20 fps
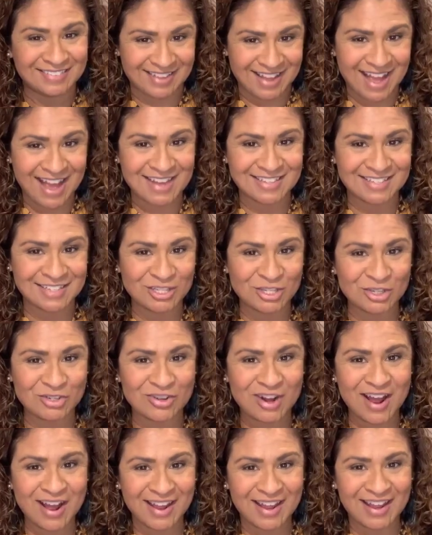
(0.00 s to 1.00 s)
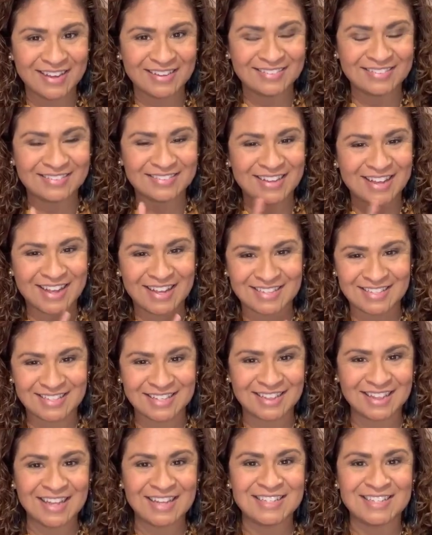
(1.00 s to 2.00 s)
as it's drying, it's
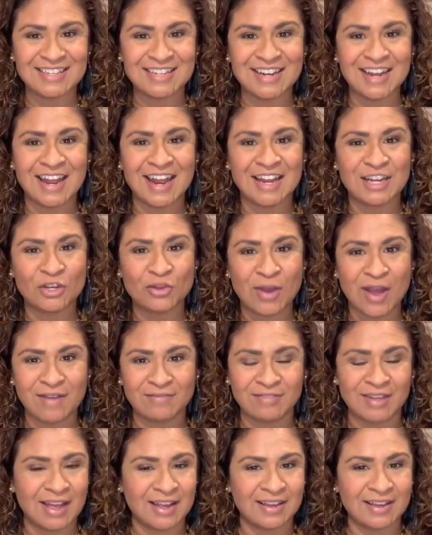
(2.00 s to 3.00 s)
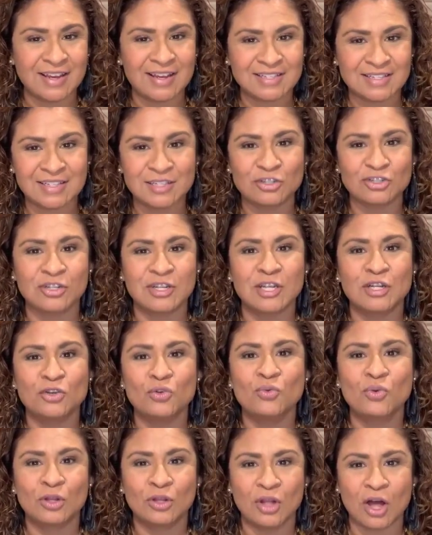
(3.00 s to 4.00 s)
cleansing it and you have essentially a
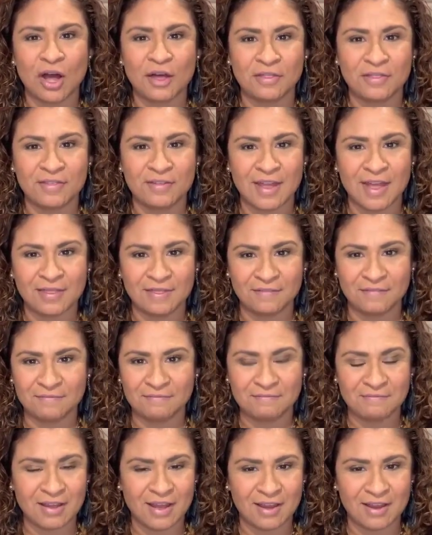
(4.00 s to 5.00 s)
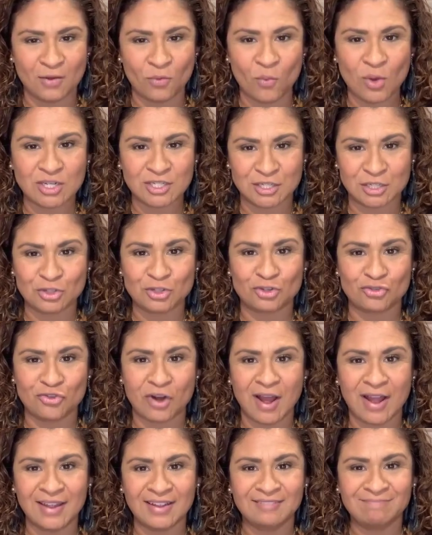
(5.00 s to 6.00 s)
new cloth once it's
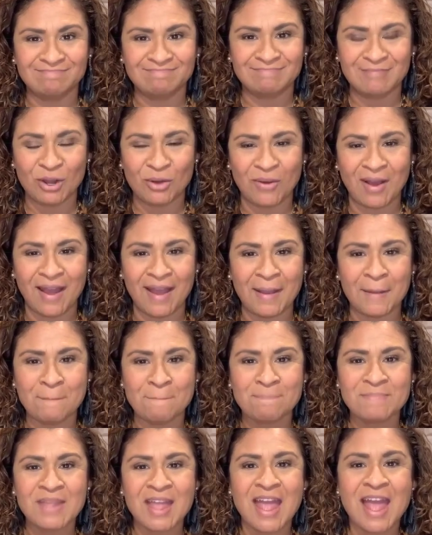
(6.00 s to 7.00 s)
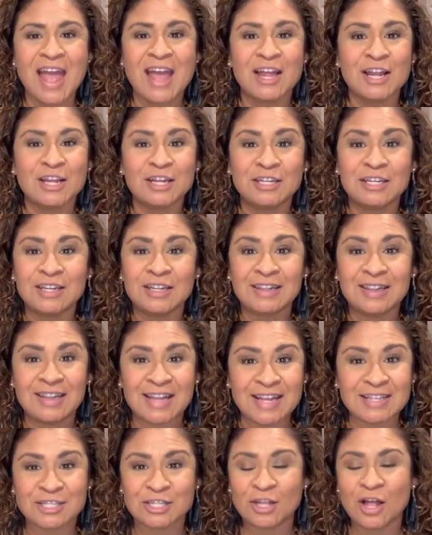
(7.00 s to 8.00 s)
dry, okay?
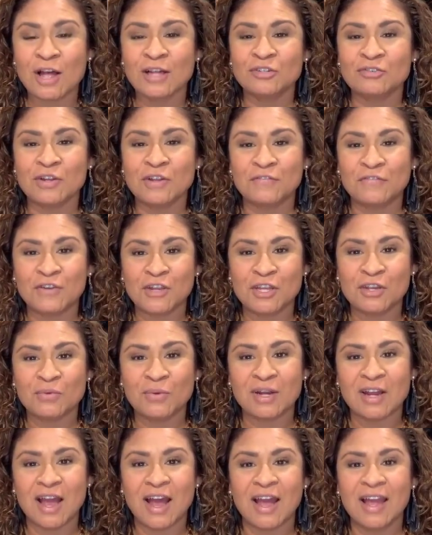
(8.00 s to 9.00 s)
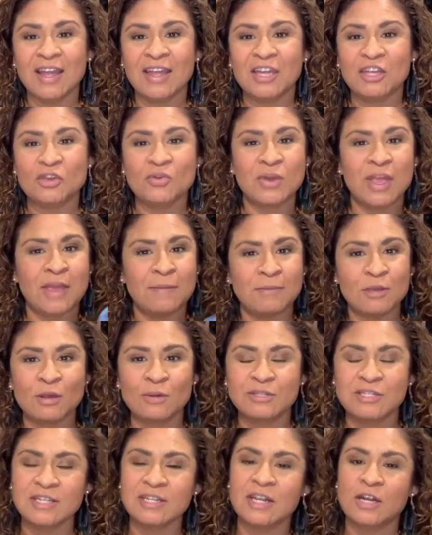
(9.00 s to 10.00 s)
Less laundry for you and I. You keep
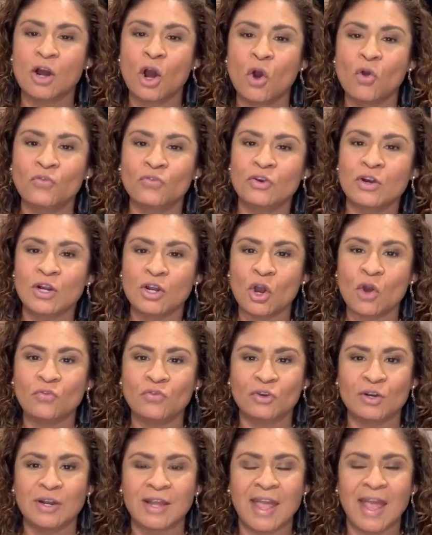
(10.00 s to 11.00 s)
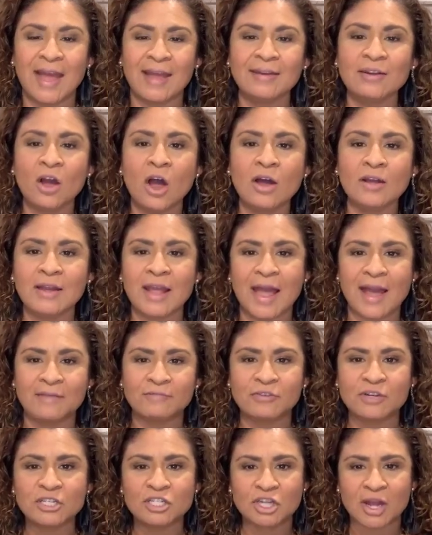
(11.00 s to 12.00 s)
using it over and over again. On
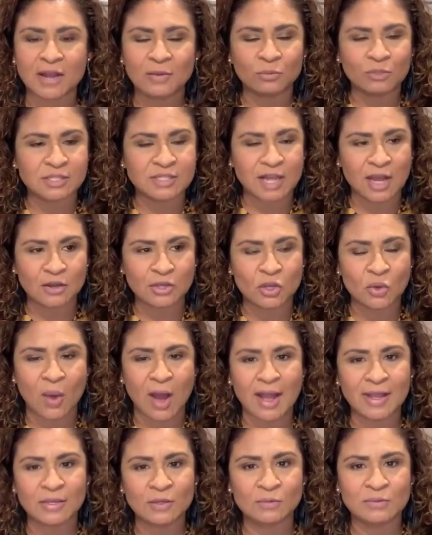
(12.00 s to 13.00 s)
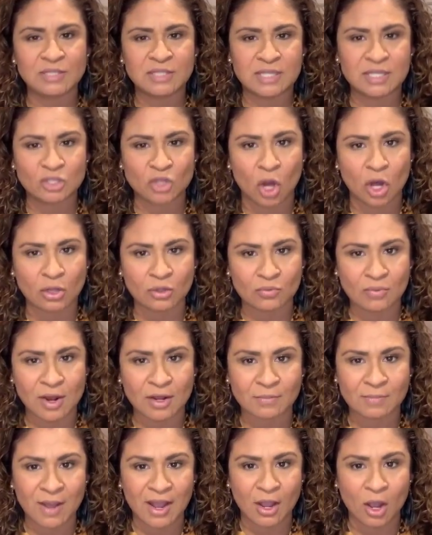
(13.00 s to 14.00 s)
average, I will tell you, I use these all
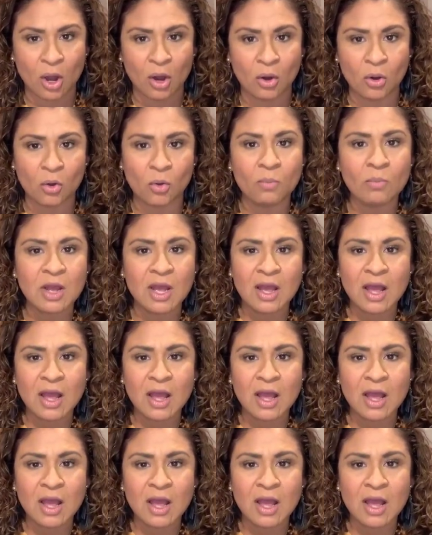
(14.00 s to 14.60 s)
around my home.